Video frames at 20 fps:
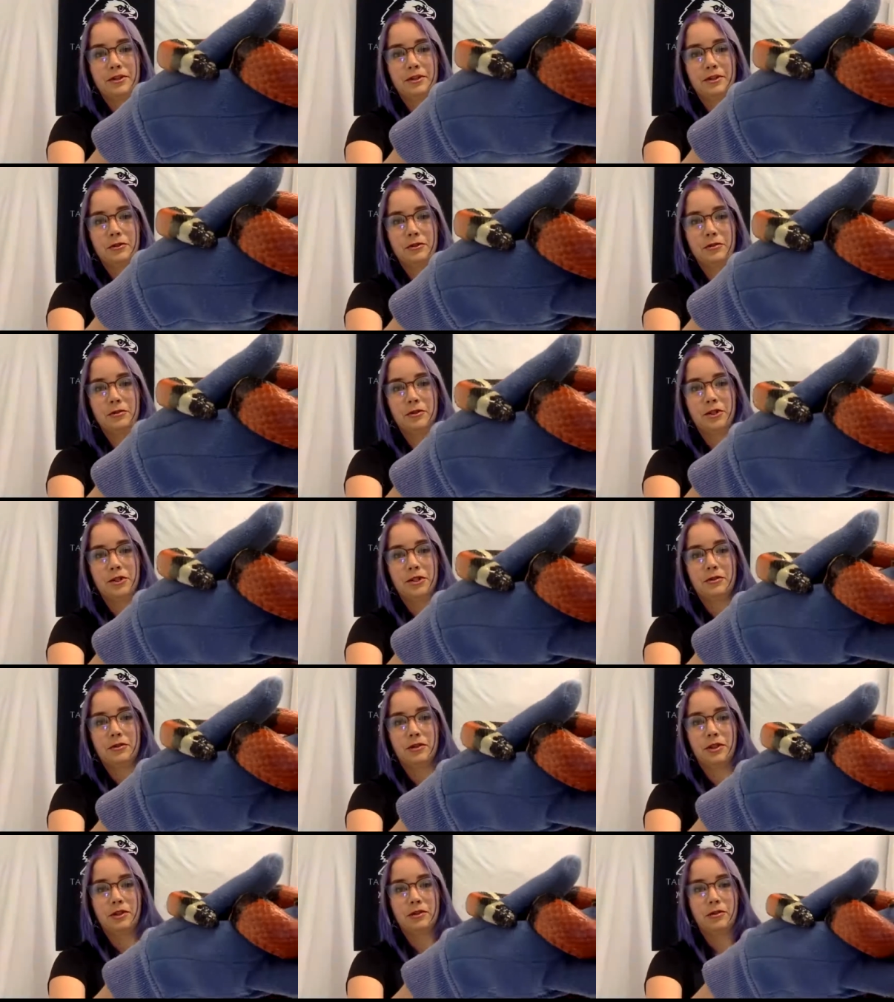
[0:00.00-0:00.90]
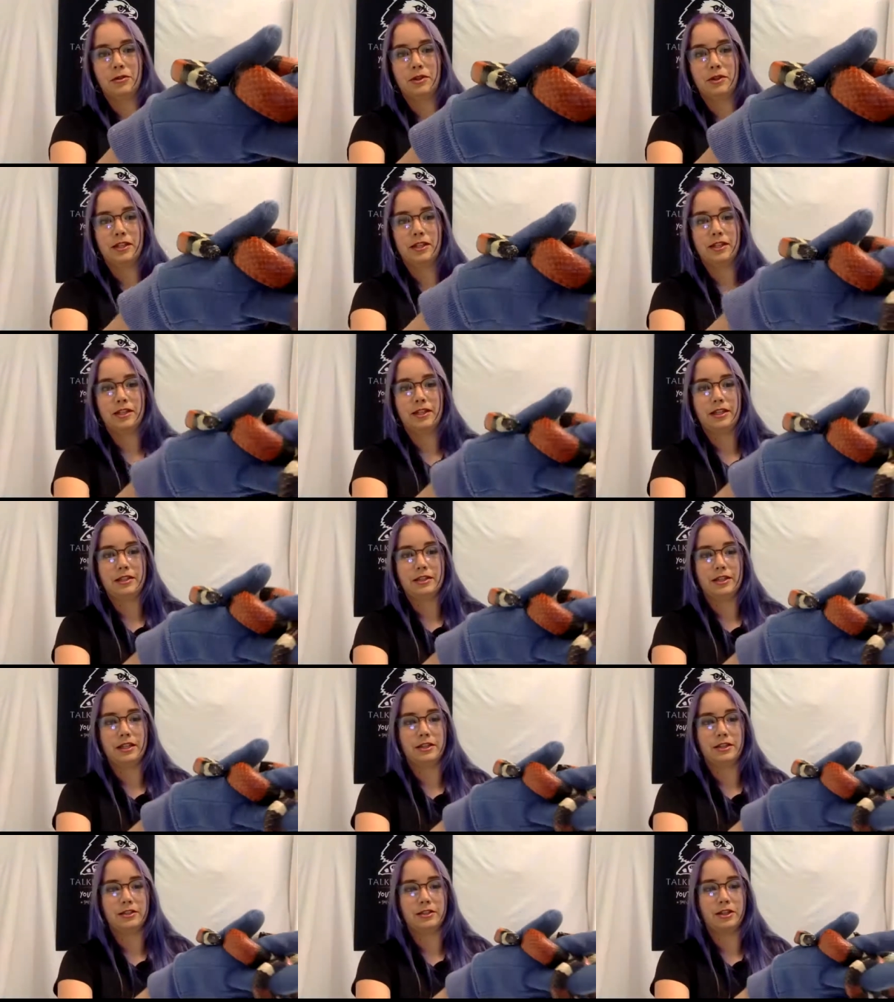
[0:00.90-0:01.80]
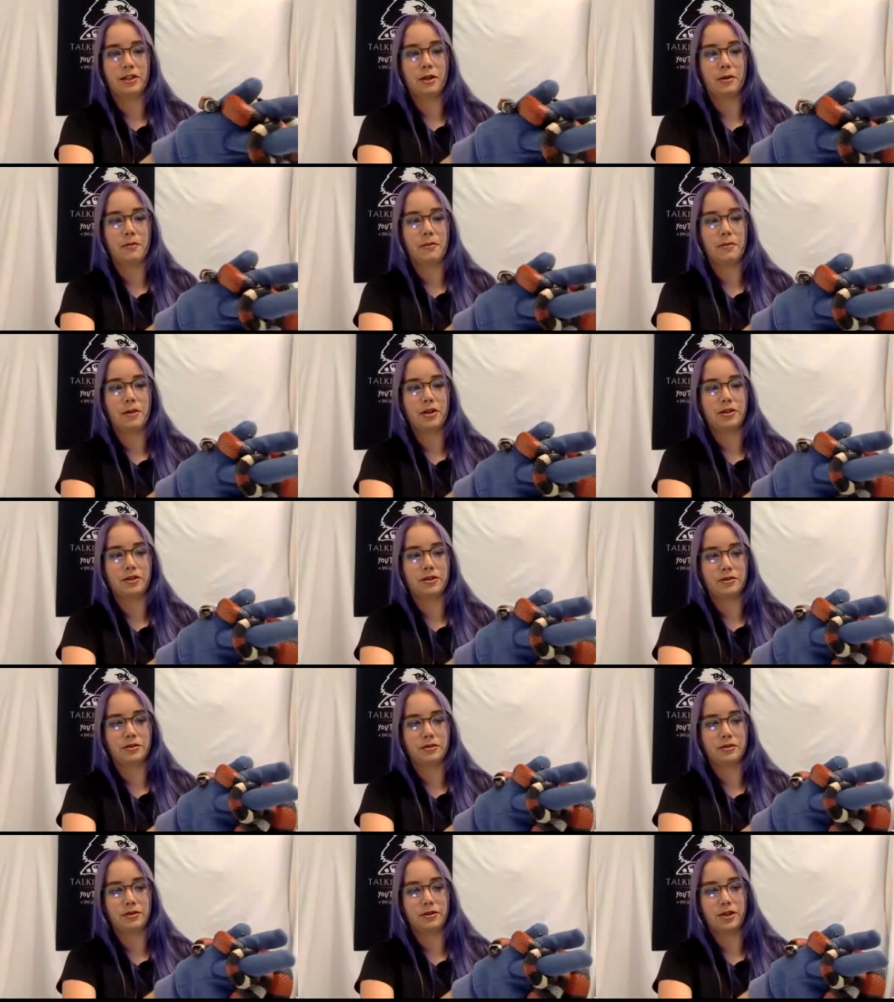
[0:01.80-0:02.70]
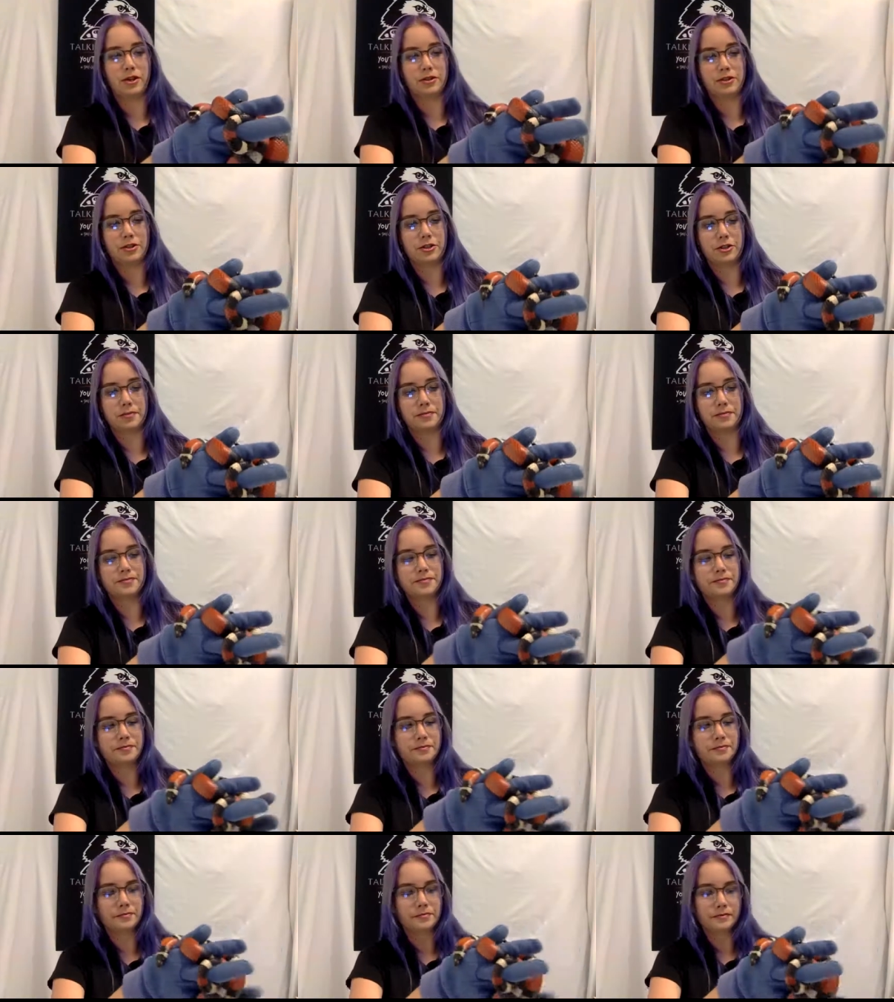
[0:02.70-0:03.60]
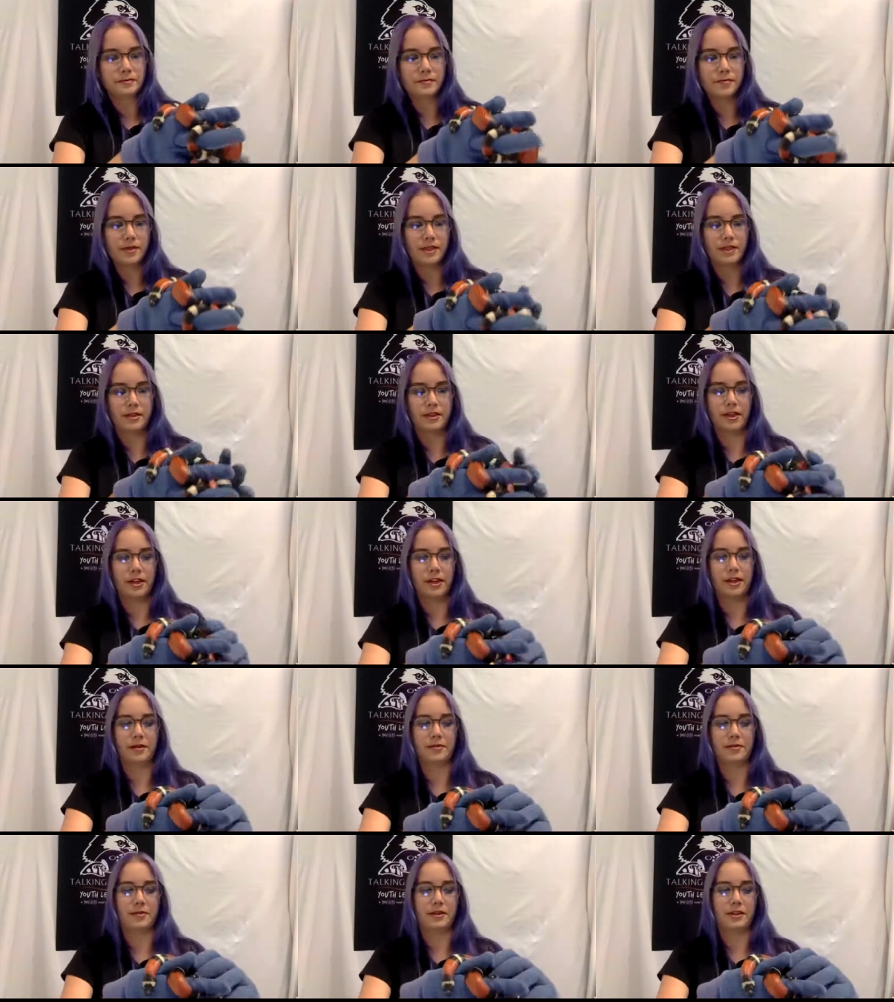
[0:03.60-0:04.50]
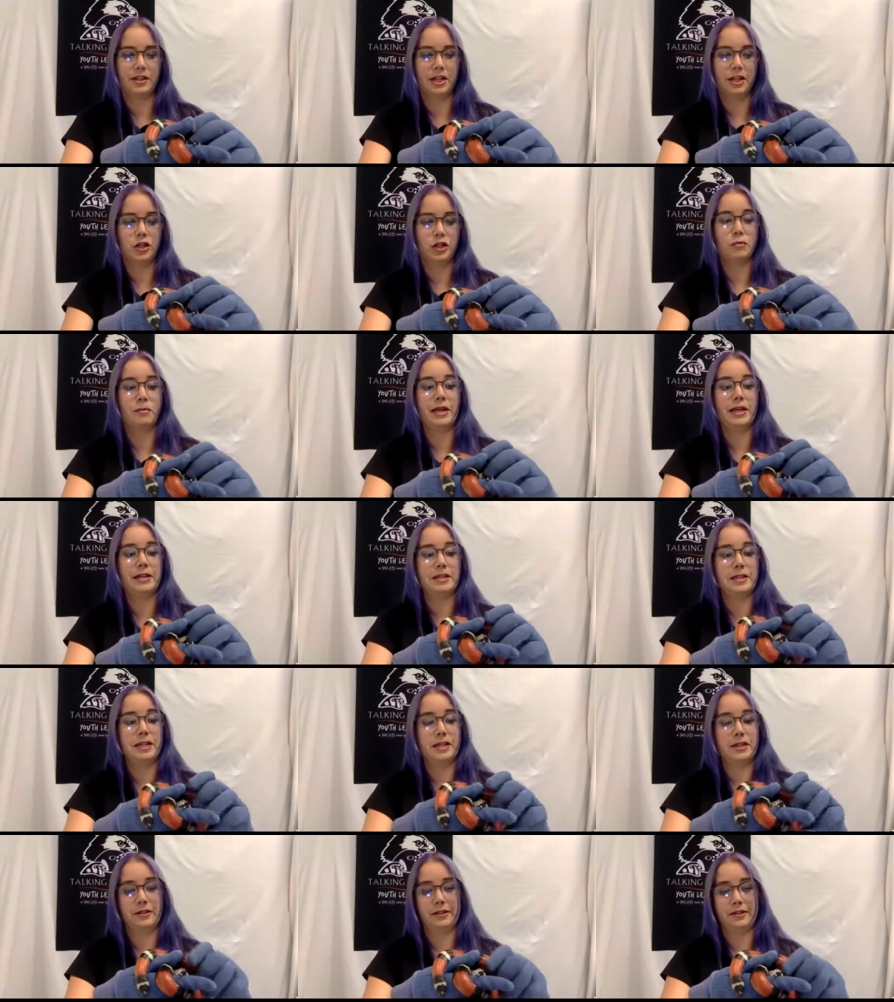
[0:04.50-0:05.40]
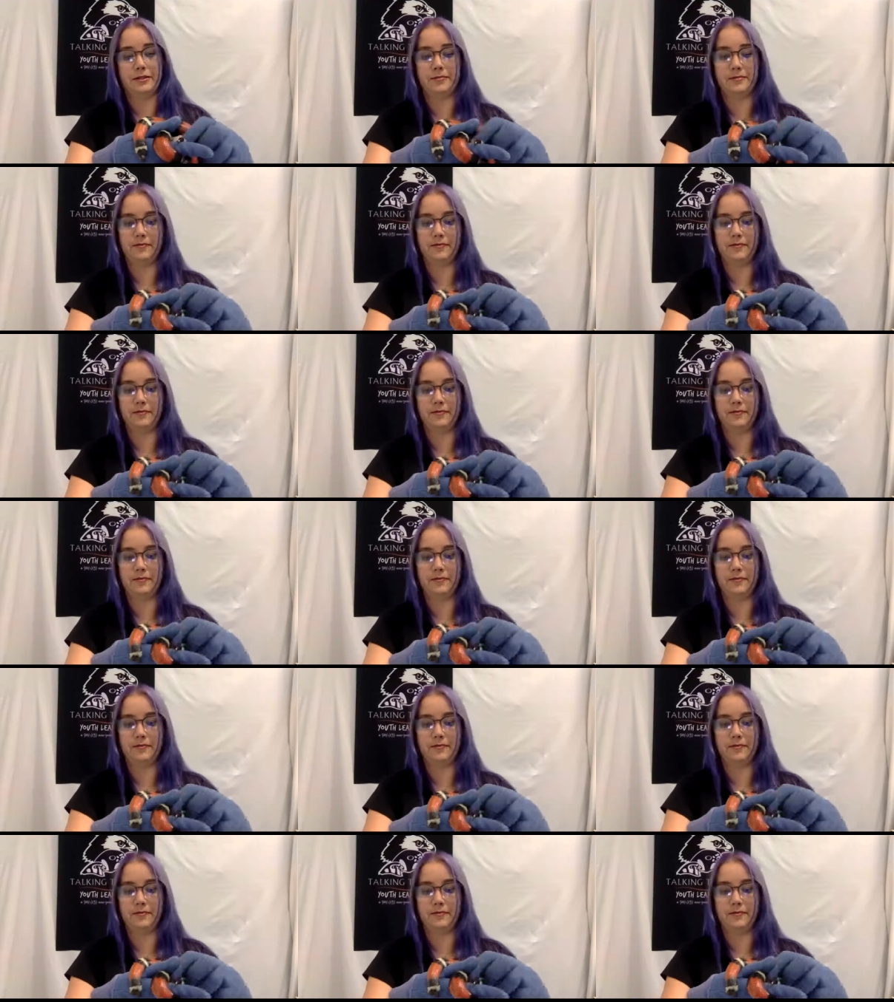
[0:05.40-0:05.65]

So really, really cool. They can eat things much larger um, than you may think.